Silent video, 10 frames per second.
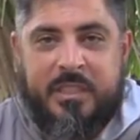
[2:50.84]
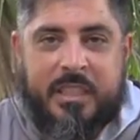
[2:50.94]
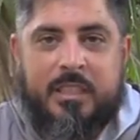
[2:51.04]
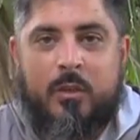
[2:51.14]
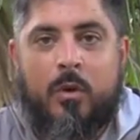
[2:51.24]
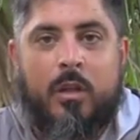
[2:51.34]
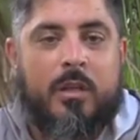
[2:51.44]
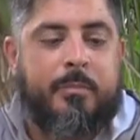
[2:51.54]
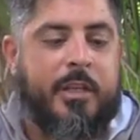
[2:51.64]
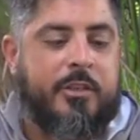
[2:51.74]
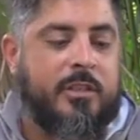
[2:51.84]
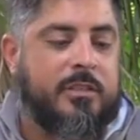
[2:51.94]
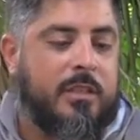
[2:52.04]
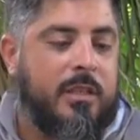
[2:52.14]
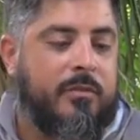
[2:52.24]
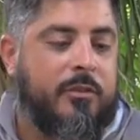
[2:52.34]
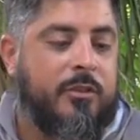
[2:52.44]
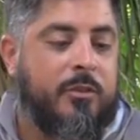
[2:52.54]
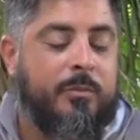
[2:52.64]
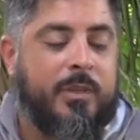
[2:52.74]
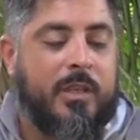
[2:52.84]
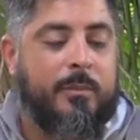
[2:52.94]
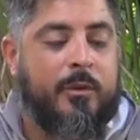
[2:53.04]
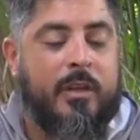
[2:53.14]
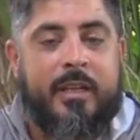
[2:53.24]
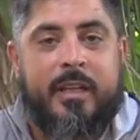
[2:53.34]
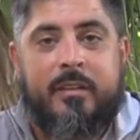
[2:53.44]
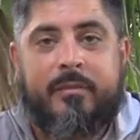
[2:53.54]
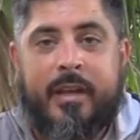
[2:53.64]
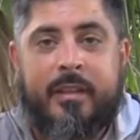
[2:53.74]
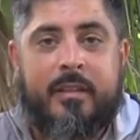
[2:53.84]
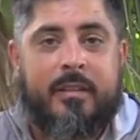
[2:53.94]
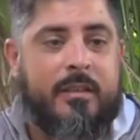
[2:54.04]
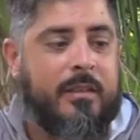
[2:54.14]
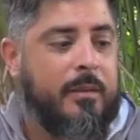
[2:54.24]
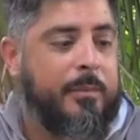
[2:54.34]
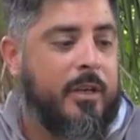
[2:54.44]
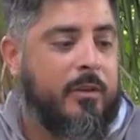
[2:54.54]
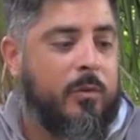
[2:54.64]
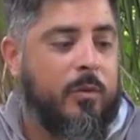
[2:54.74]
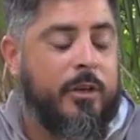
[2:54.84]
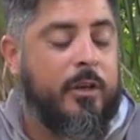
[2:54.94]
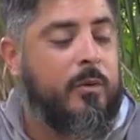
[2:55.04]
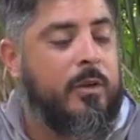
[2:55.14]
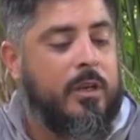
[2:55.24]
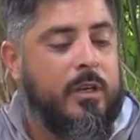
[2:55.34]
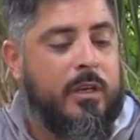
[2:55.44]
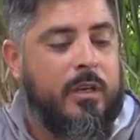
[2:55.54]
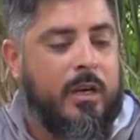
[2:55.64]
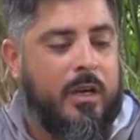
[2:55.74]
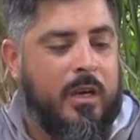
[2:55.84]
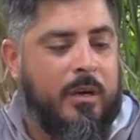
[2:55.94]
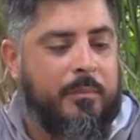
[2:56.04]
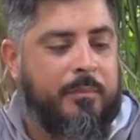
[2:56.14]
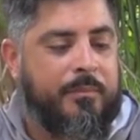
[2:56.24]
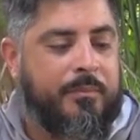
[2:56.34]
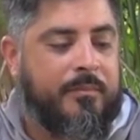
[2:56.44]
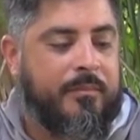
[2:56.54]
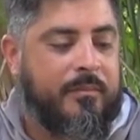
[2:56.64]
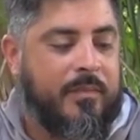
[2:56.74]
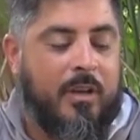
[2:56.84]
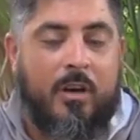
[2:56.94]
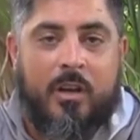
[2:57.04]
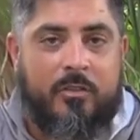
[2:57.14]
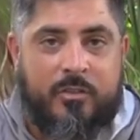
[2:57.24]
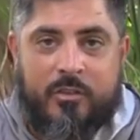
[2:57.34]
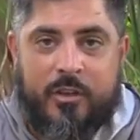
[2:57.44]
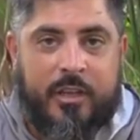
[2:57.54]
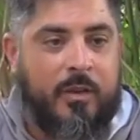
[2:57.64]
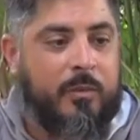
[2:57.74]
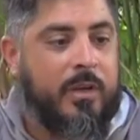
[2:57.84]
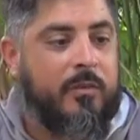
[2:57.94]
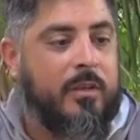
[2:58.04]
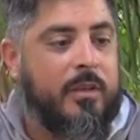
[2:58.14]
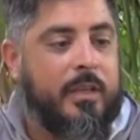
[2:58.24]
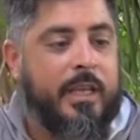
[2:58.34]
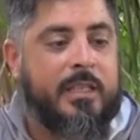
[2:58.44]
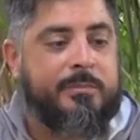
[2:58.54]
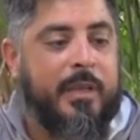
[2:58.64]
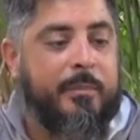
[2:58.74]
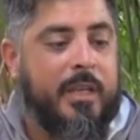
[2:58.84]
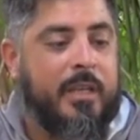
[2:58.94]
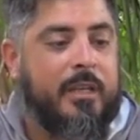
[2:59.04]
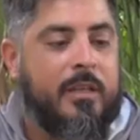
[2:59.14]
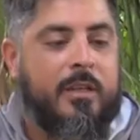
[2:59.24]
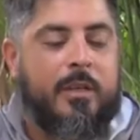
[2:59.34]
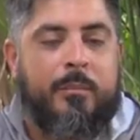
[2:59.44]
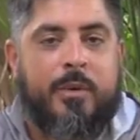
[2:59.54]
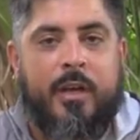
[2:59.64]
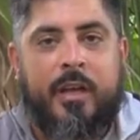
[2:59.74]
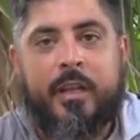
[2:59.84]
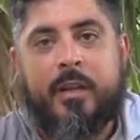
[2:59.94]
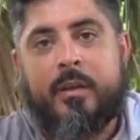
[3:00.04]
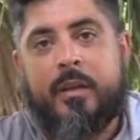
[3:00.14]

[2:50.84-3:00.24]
decent quality pictures, enough to be able to identify the buck or doe, hogs or turkey or whatever the case may be. But